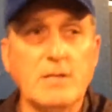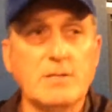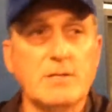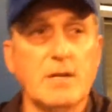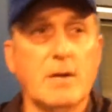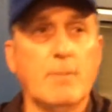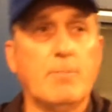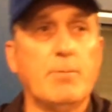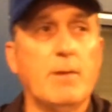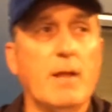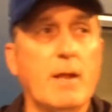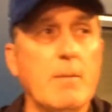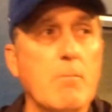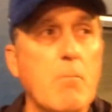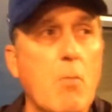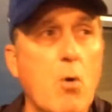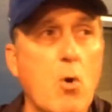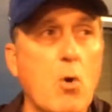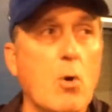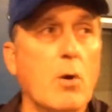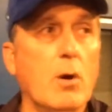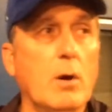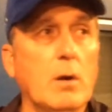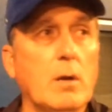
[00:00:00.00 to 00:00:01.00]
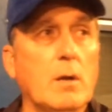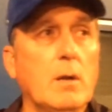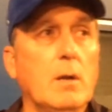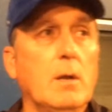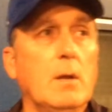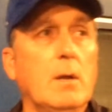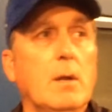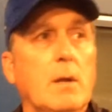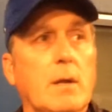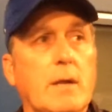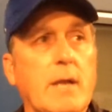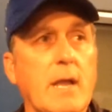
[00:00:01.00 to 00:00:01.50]
He's going to play more.
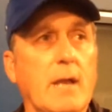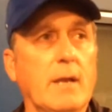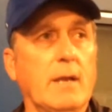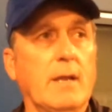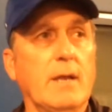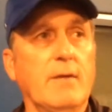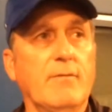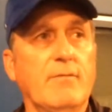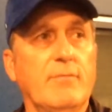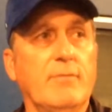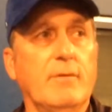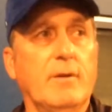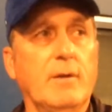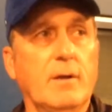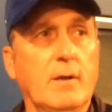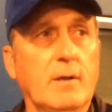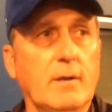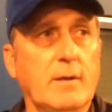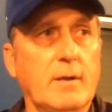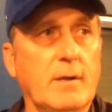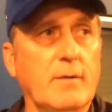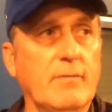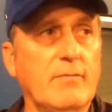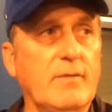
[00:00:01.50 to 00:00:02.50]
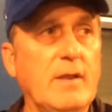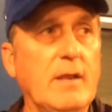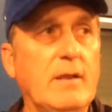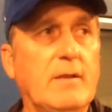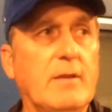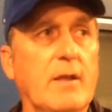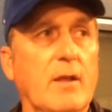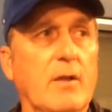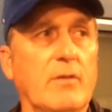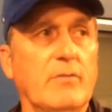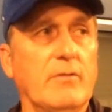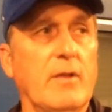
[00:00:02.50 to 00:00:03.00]
Can't give give
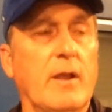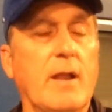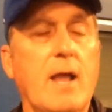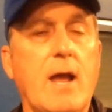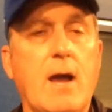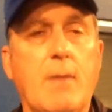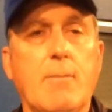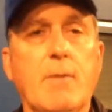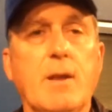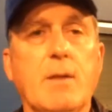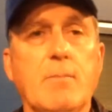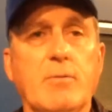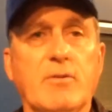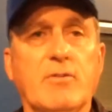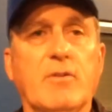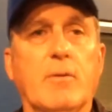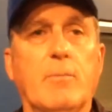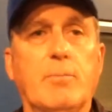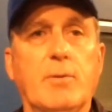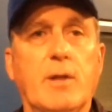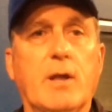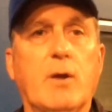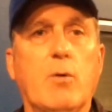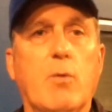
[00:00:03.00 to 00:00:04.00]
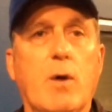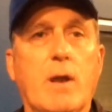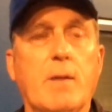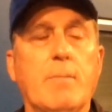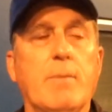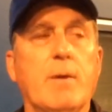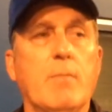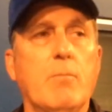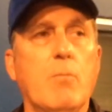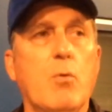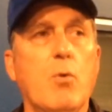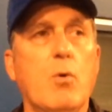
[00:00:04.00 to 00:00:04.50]
details on how many, but he's going to play quite a
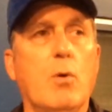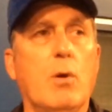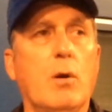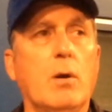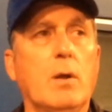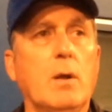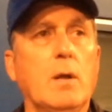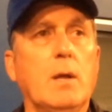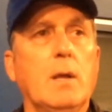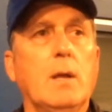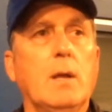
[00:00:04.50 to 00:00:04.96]
bit more.